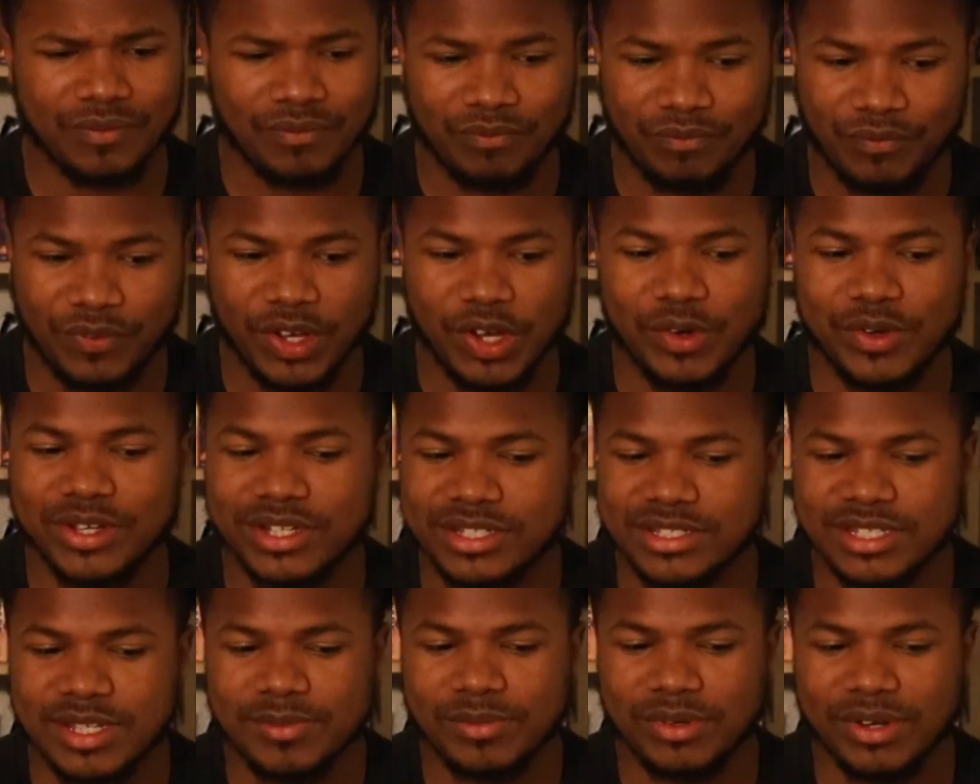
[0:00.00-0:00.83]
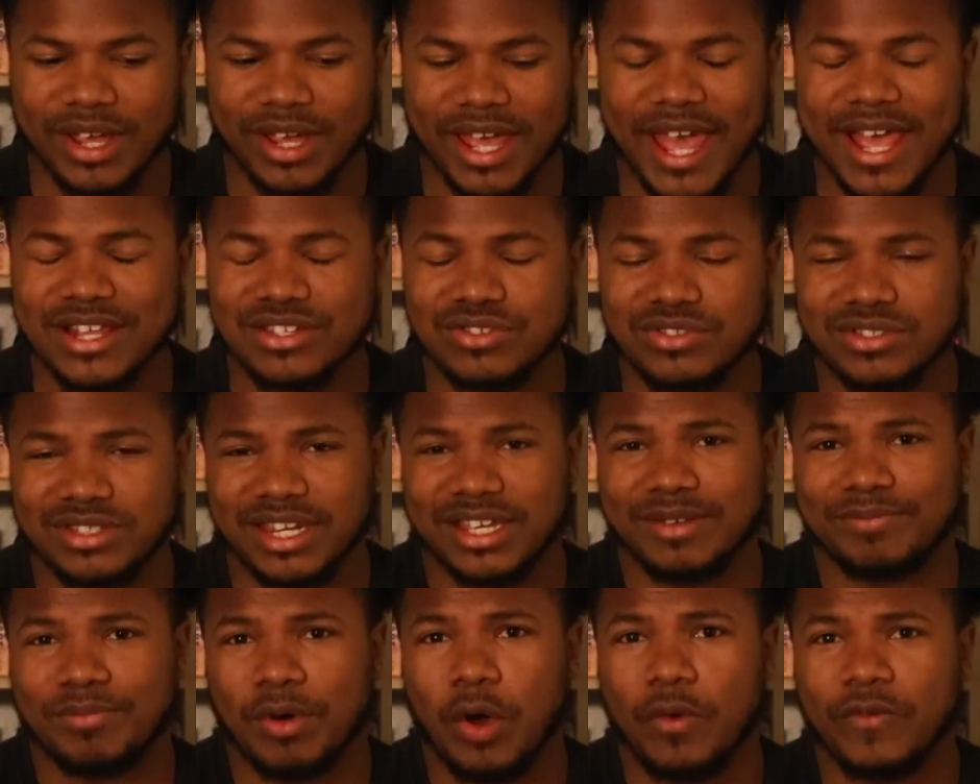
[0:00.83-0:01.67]
very similar answers, and
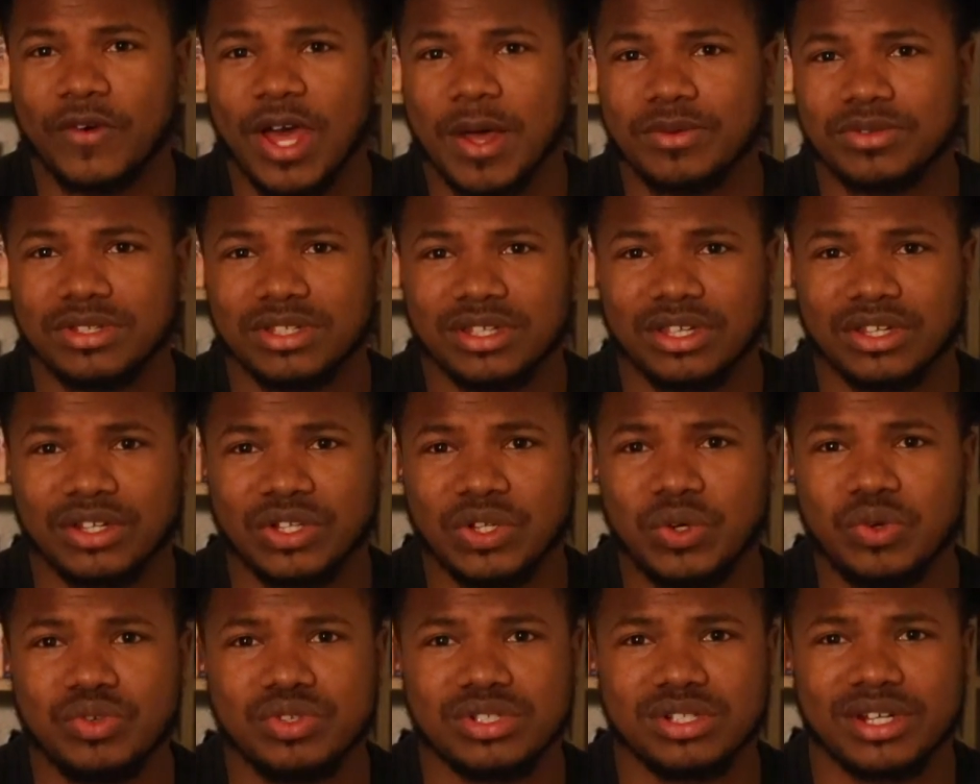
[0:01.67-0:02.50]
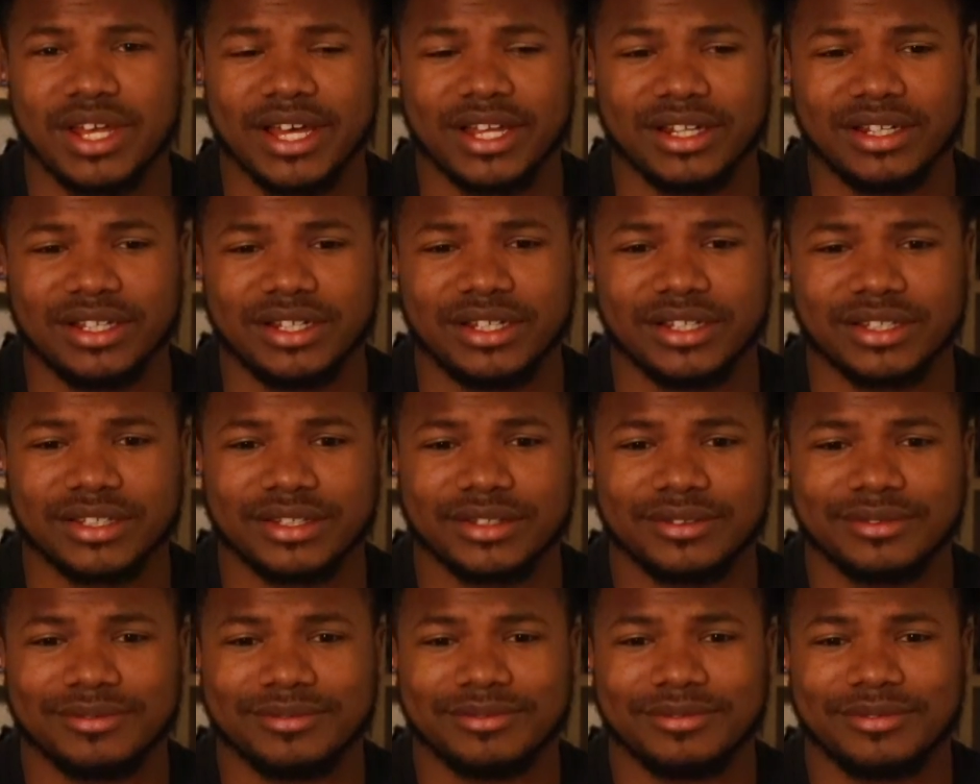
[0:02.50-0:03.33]
they both come to the conclusion like, look,
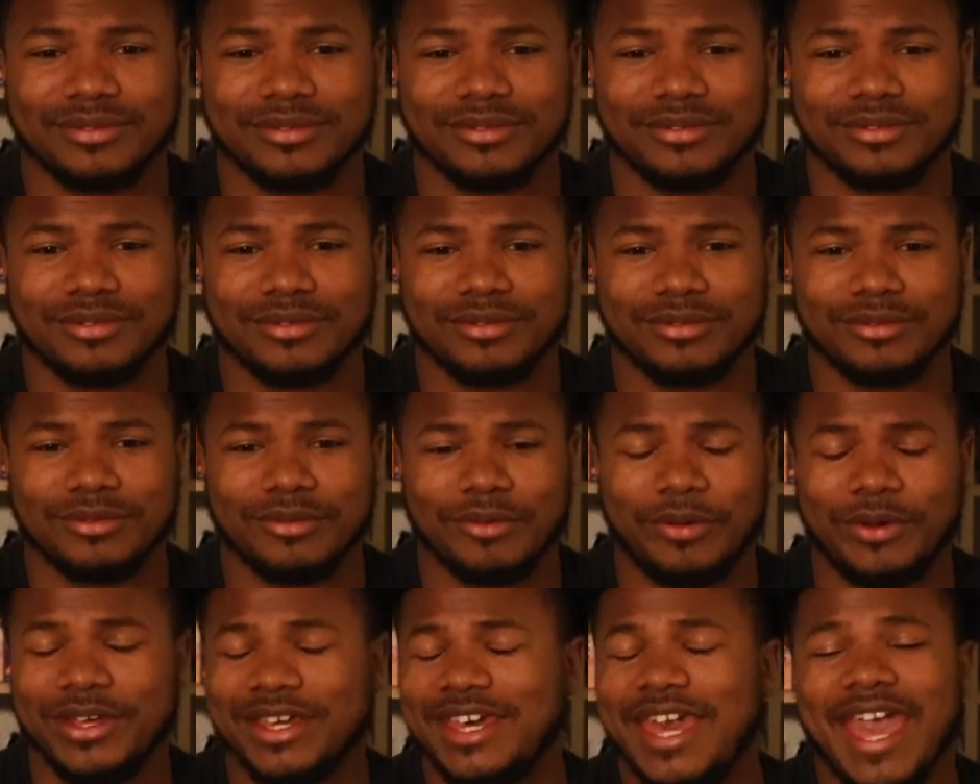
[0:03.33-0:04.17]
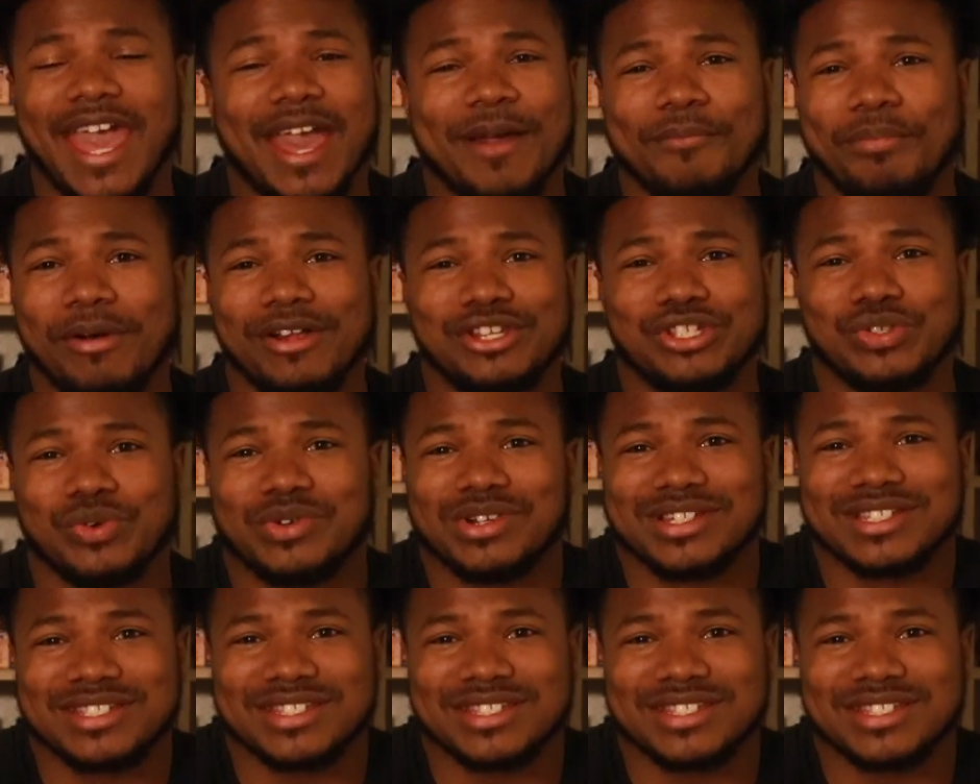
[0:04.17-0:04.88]
we can't put you on the